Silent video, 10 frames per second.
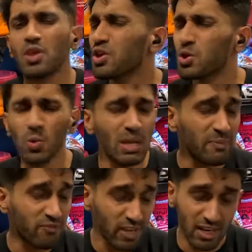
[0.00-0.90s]
you
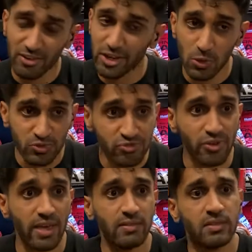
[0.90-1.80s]
will feel reduced
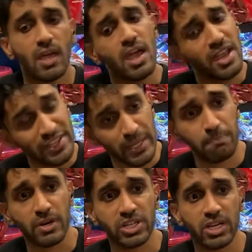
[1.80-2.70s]
strength,
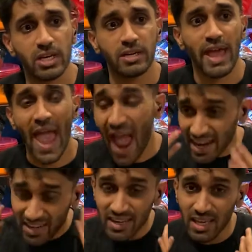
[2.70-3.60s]
depression,
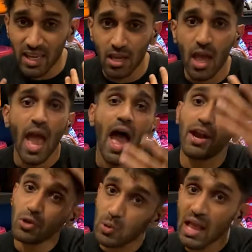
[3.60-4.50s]
acne,
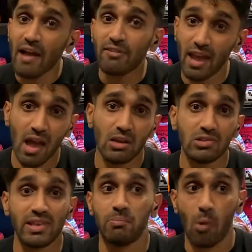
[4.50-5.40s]
and you will have hair
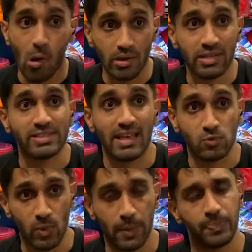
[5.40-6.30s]
loss and baldness as
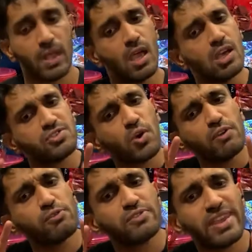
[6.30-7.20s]
well. So
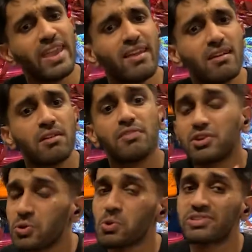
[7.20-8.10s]
if you take the
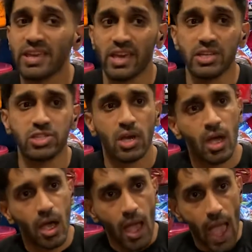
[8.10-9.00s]
dosage,
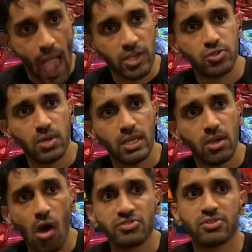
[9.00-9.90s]
actually
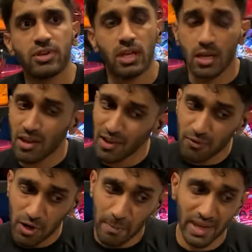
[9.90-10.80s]
Osterine
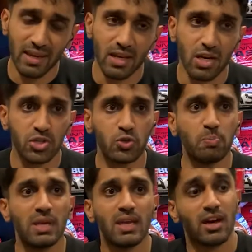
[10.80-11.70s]
for a beginner should
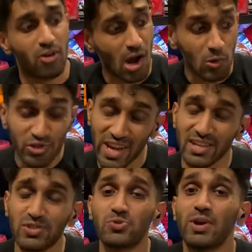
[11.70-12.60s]
be around 10
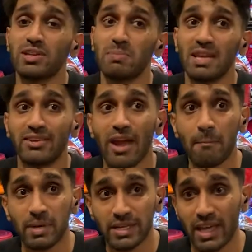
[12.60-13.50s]
to 20 milligrams
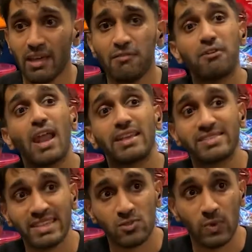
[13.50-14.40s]
per day for like
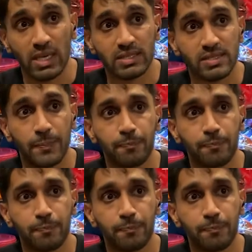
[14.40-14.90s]
6 weeks